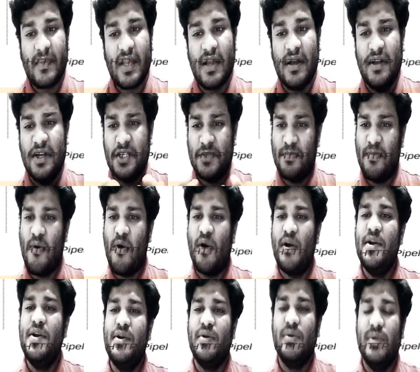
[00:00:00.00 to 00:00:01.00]

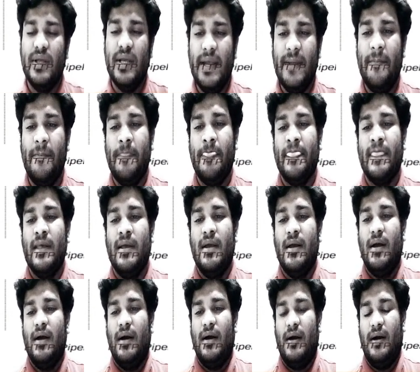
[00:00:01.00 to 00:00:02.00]
respond to
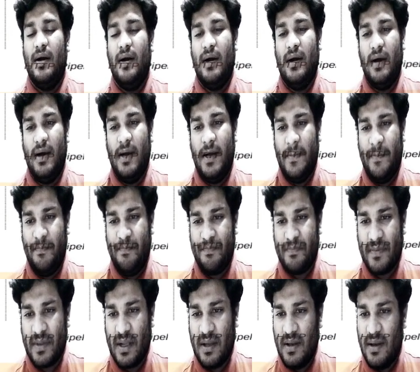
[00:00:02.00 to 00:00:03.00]
the
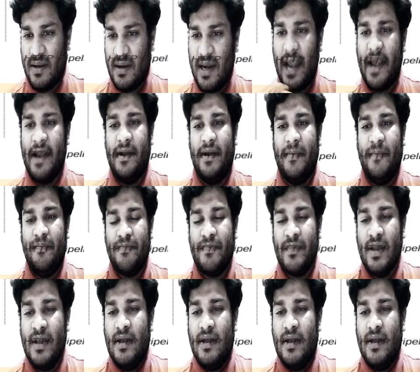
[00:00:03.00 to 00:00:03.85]
client.